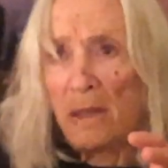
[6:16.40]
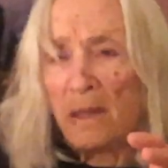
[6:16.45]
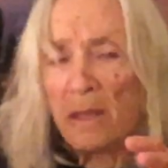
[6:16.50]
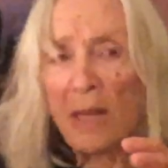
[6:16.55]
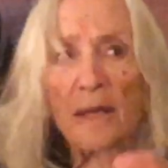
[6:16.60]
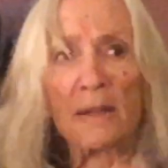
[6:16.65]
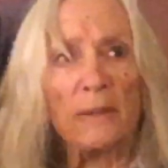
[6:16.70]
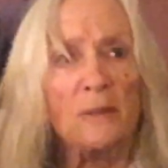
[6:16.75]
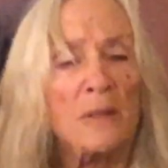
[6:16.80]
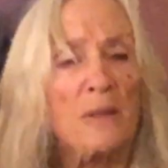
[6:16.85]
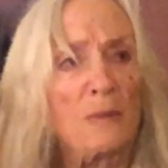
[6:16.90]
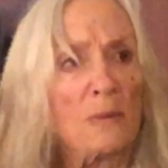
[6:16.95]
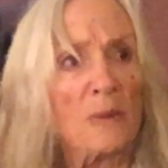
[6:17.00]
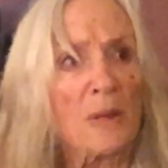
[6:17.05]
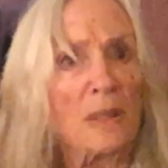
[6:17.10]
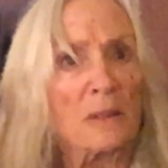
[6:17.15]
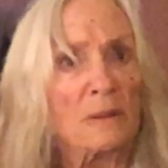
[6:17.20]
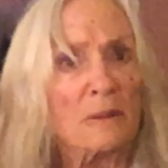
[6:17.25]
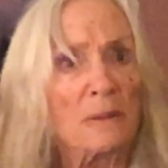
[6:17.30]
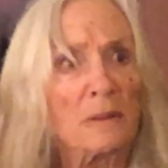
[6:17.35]
I don't know
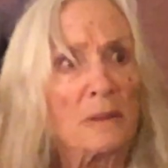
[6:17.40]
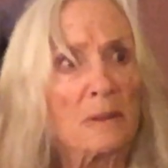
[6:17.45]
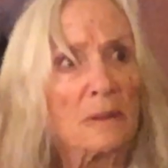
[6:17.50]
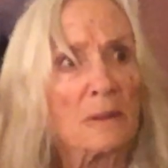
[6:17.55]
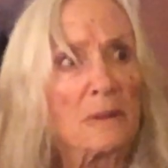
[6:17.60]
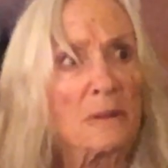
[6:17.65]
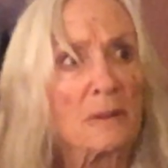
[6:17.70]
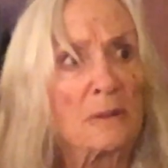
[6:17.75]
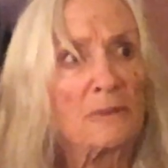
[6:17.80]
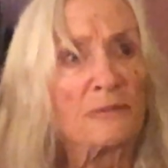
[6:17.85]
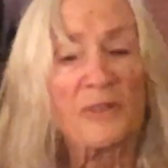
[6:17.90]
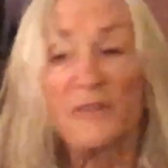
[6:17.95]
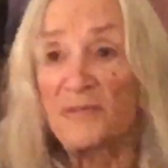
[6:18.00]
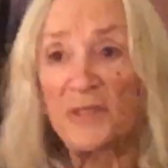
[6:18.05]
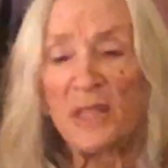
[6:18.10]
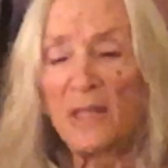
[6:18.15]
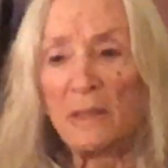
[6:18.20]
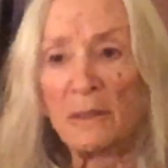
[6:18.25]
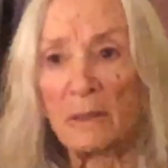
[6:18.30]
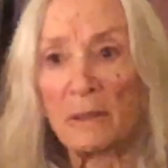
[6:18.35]
what,
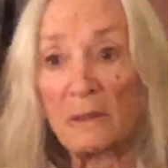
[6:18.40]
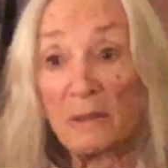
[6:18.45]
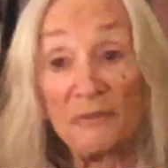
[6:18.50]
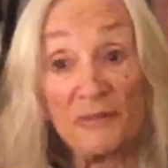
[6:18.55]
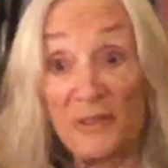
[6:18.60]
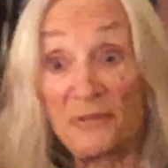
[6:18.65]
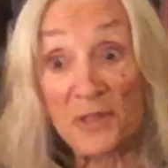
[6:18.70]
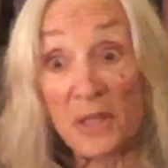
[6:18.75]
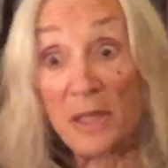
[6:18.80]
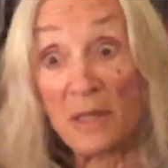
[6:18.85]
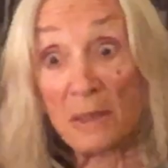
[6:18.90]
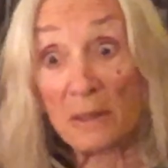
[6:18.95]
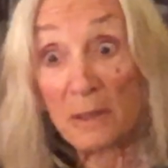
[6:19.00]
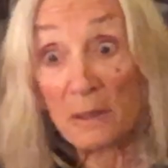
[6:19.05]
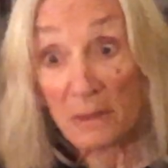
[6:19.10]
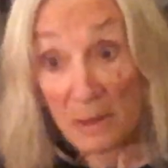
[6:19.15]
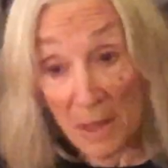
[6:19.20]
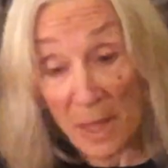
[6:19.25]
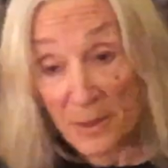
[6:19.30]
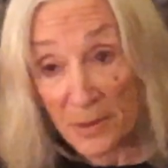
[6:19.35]
15,
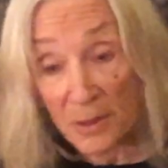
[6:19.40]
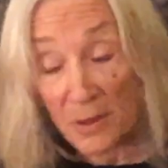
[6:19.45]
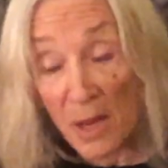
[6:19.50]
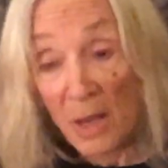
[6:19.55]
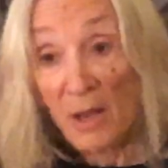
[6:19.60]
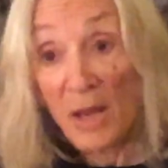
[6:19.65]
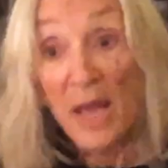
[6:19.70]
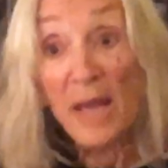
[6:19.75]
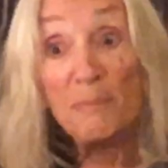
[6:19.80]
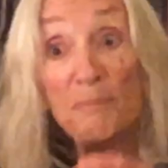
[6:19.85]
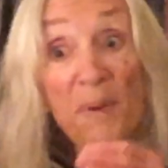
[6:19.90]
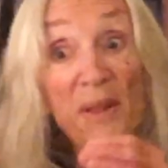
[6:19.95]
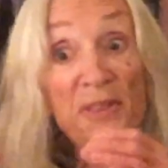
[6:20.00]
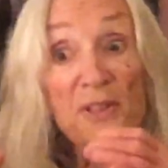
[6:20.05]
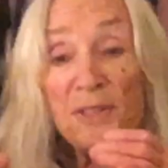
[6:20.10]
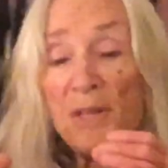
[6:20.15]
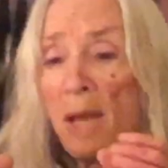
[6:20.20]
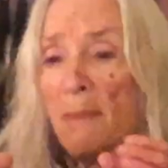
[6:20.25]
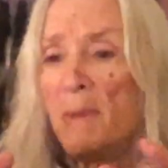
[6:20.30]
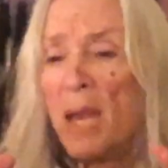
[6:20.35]
that's good. By the
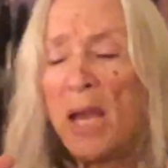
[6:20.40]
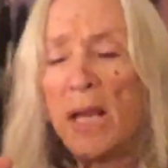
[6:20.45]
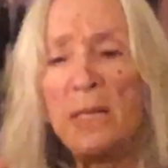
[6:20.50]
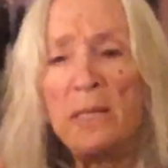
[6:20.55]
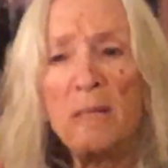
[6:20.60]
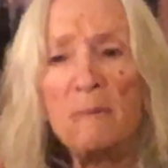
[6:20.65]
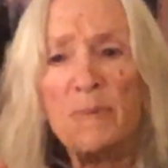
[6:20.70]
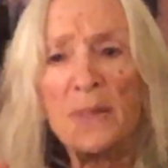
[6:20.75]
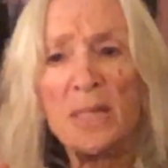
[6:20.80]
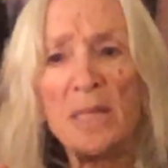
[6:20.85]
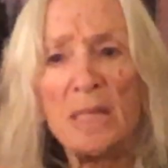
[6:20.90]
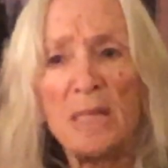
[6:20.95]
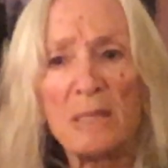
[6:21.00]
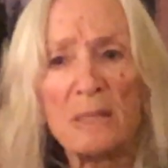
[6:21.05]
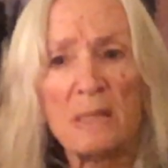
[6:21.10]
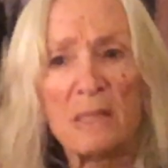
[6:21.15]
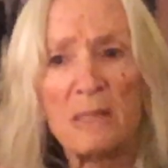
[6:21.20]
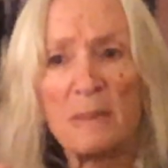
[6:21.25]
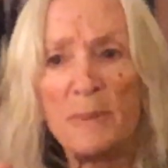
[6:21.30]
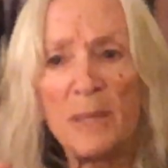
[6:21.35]
time anybody
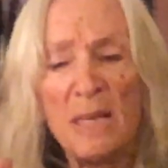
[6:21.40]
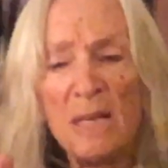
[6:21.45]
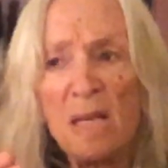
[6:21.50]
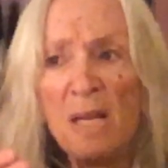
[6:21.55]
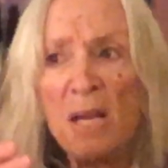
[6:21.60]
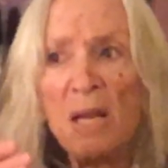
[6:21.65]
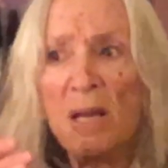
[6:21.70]
gets to be